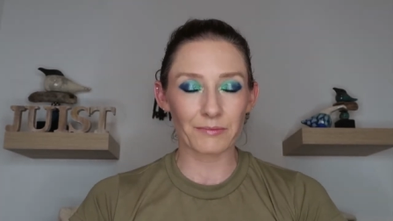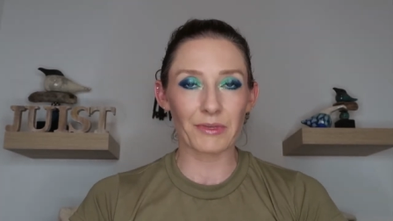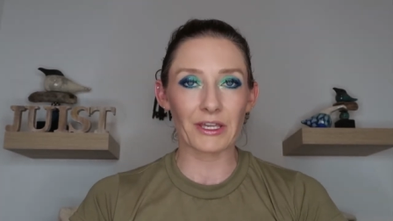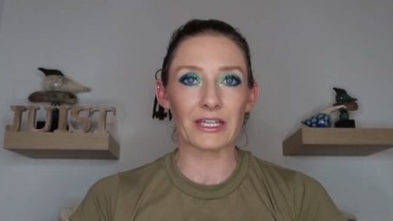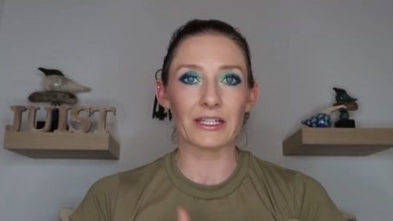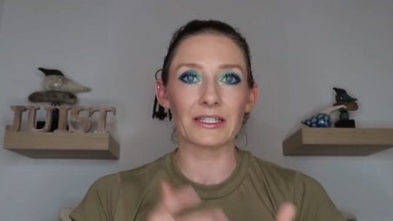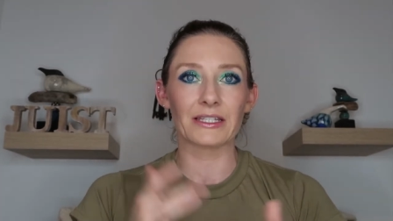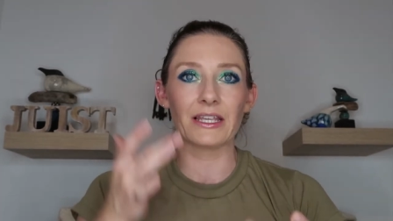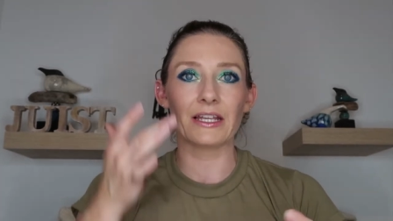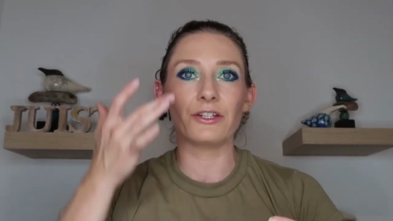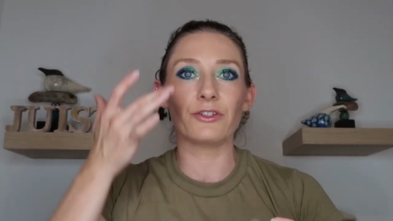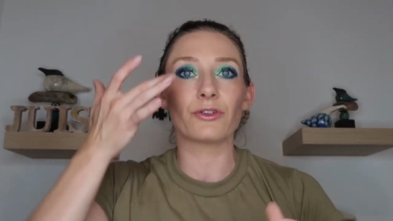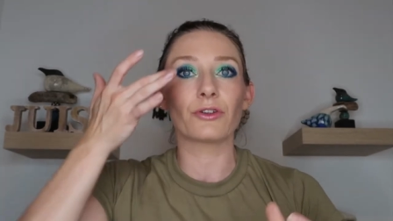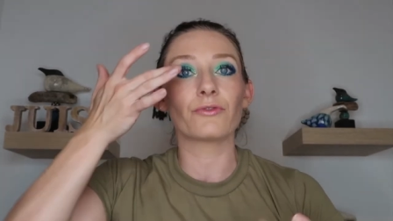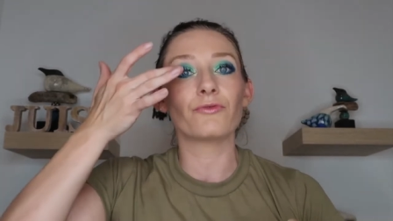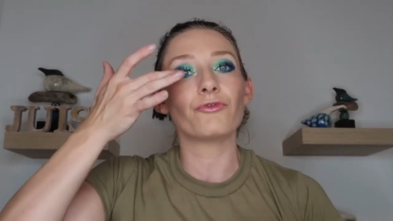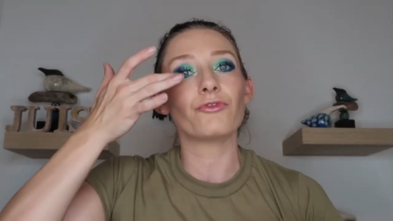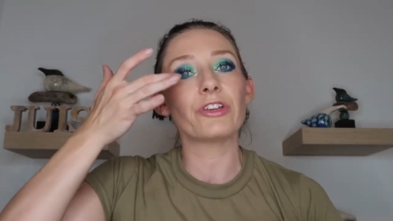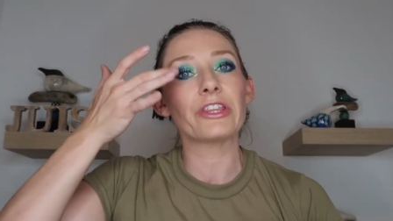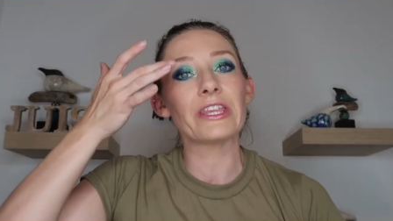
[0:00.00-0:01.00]
because then you
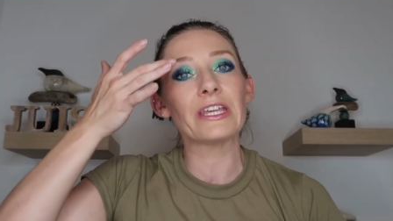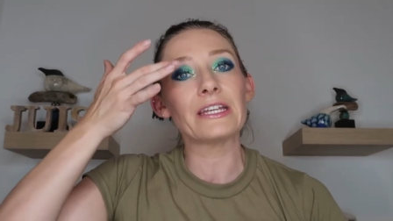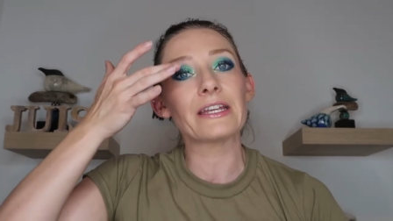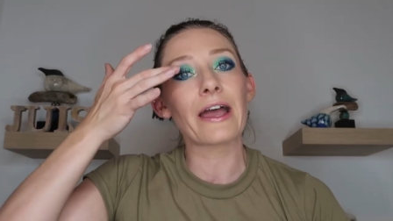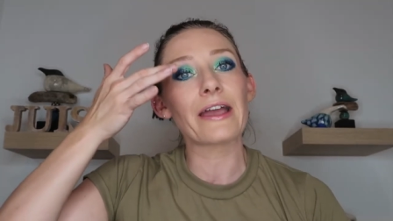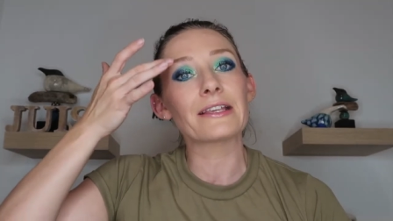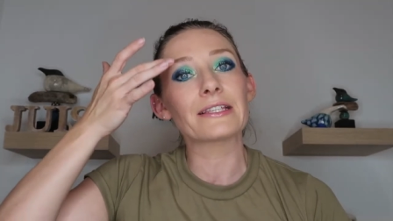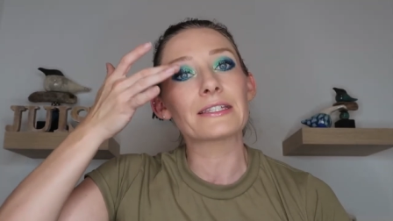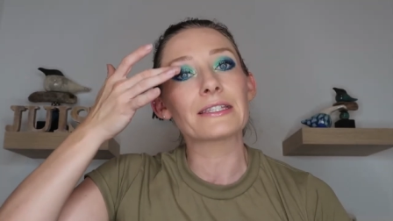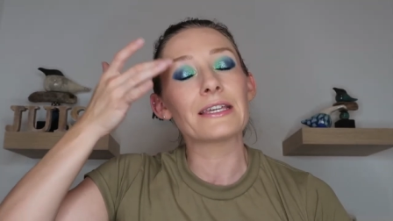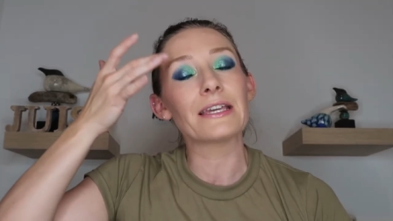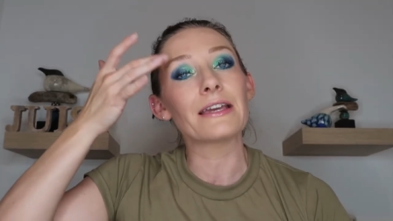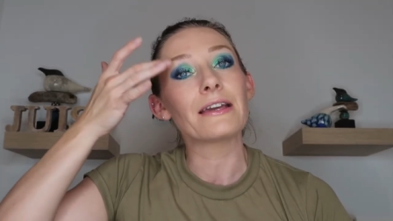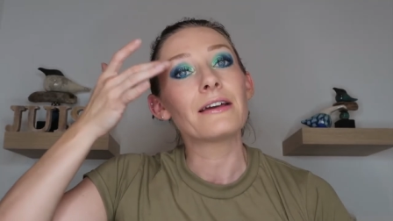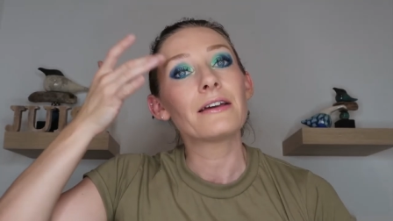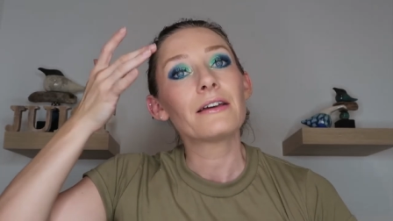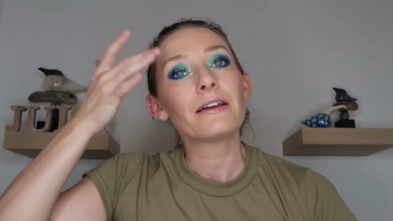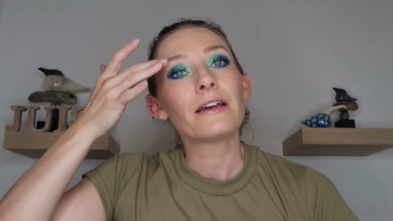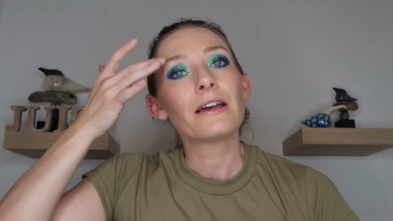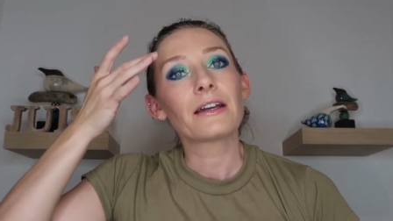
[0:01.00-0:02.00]
can really
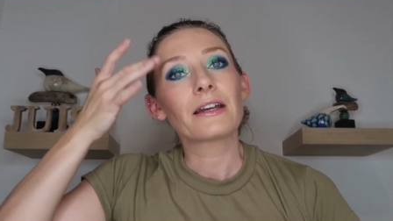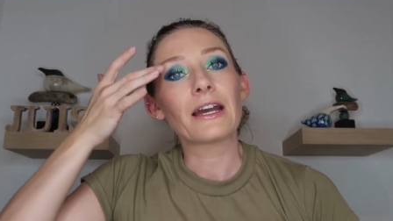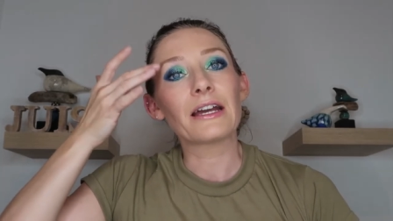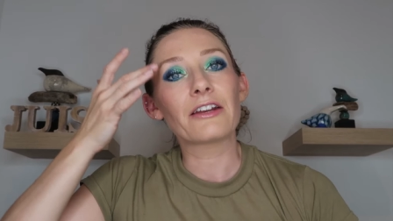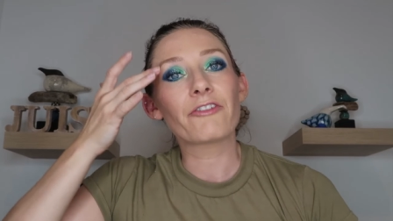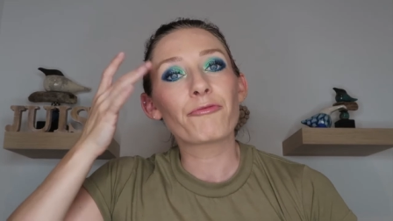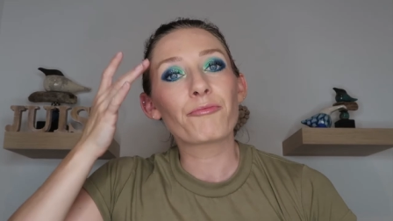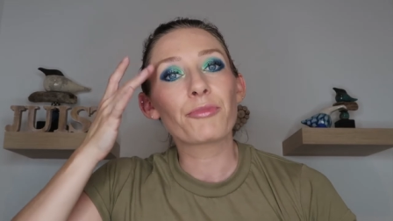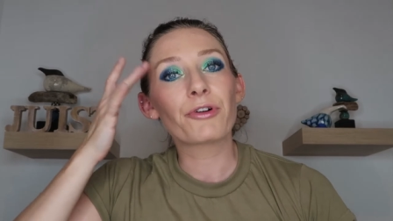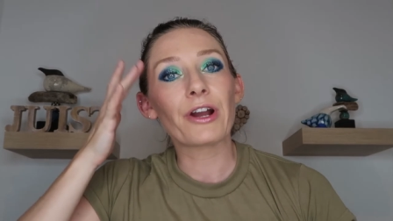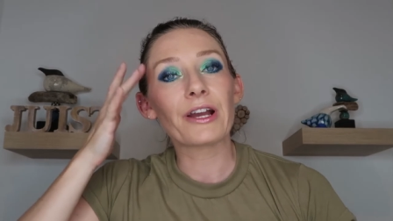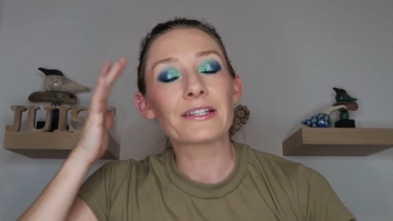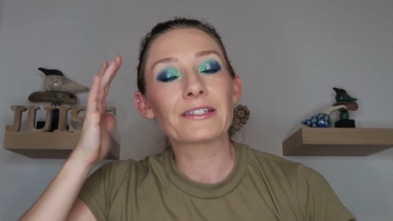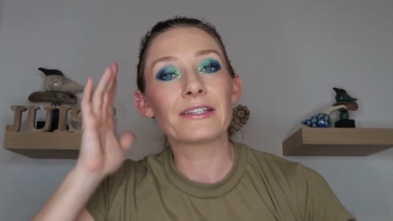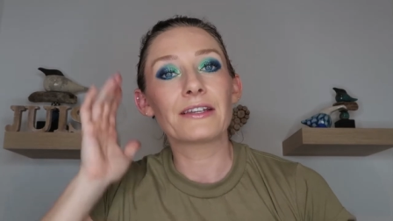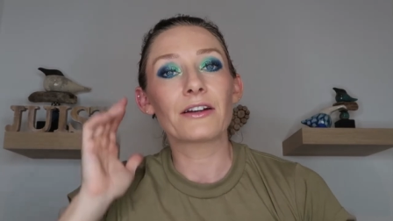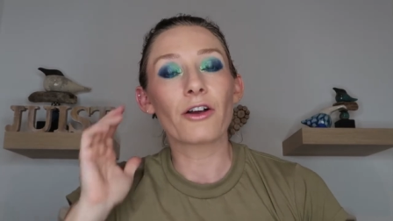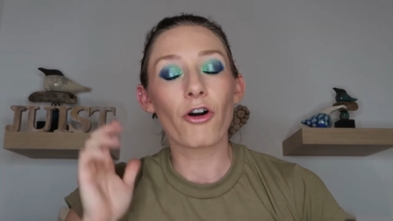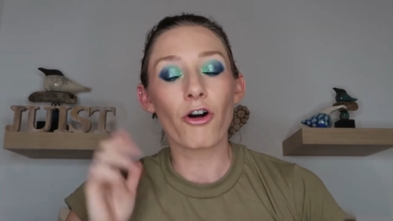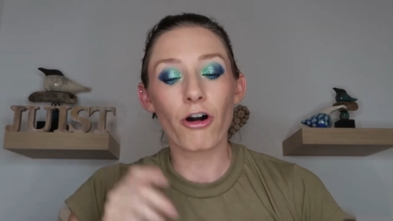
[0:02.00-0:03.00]
nicely kind of
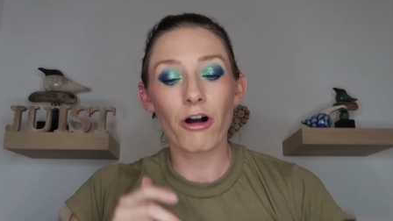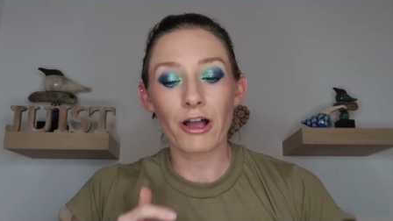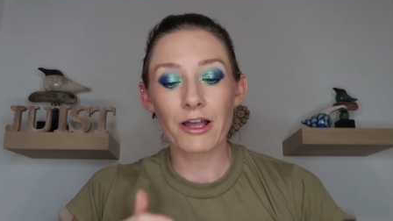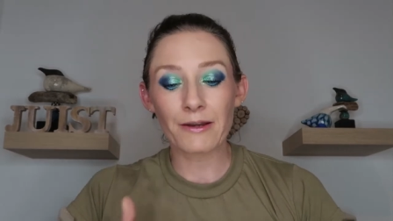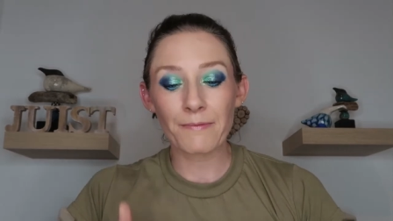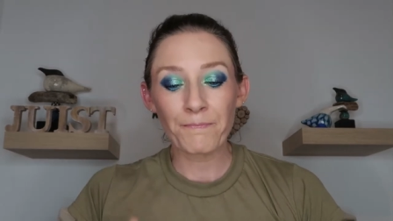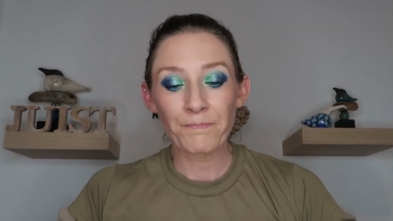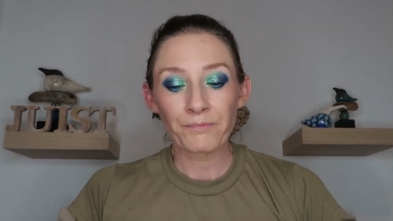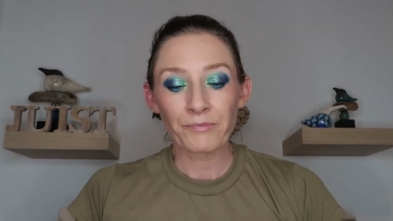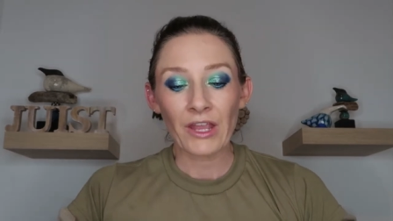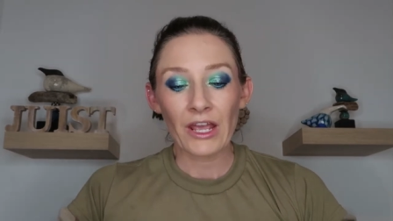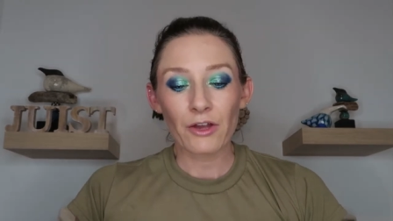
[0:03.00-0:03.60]
press it on